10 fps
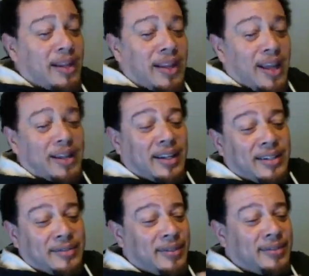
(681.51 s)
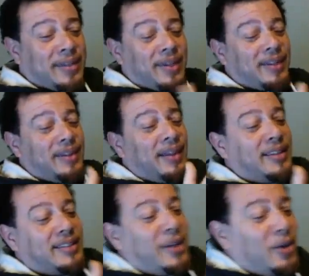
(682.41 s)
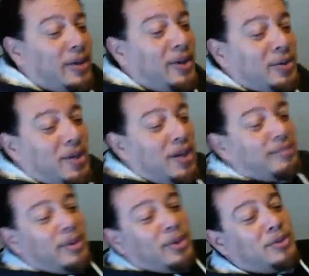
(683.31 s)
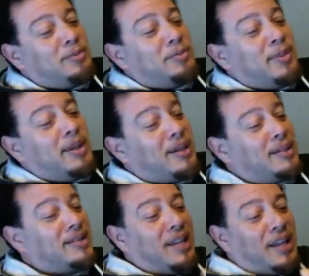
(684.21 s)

Nah, the thing don't need no dog bone because